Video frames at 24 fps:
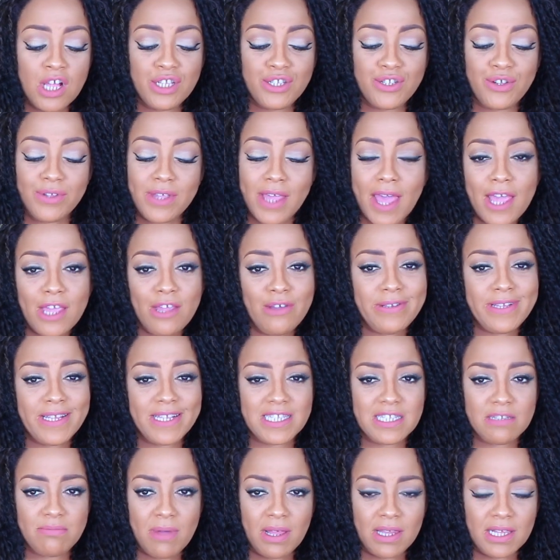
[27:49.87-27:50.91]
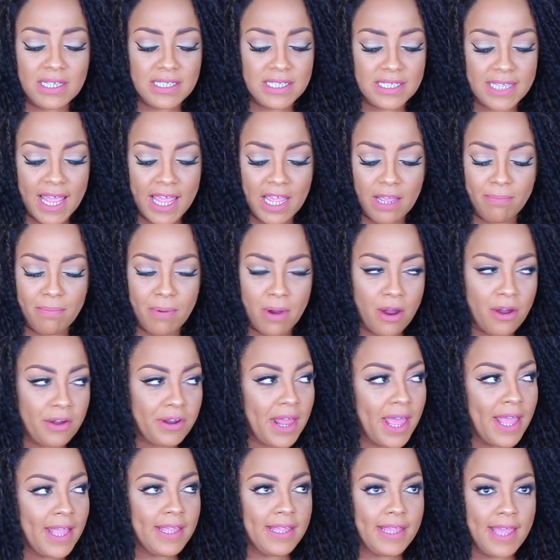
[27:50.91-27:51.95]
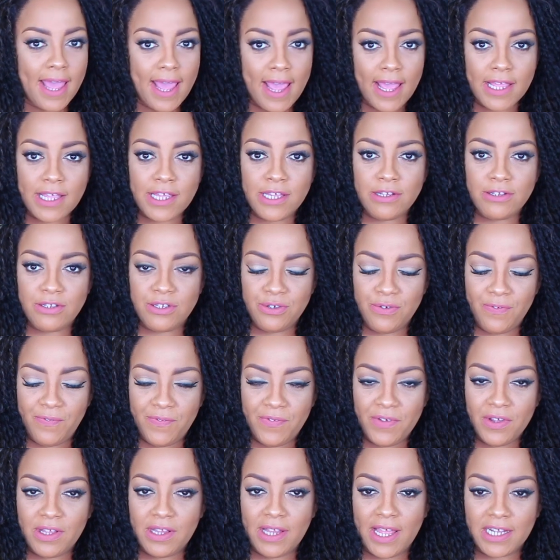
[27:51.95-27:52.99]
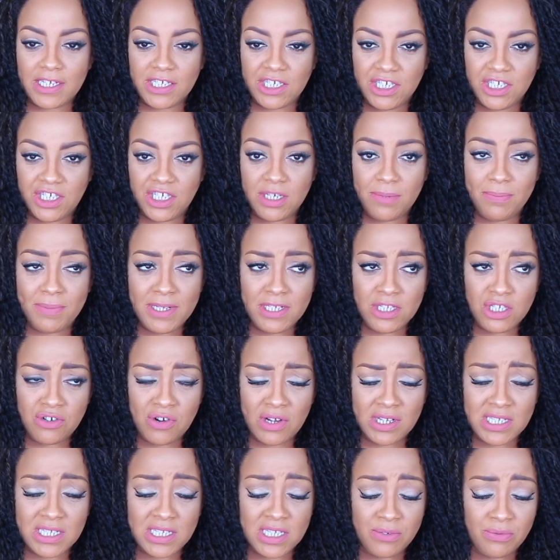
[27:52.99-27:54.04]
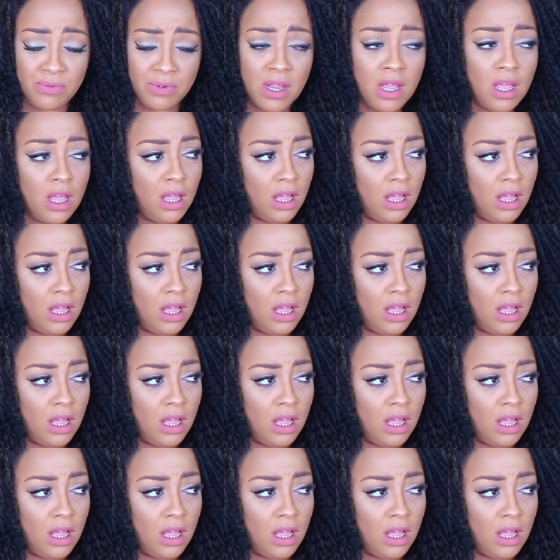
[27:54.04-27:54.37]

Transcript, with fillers: So yeah, you did smell a stank bird. And yeah, you do feel like she shouldn't be trusted.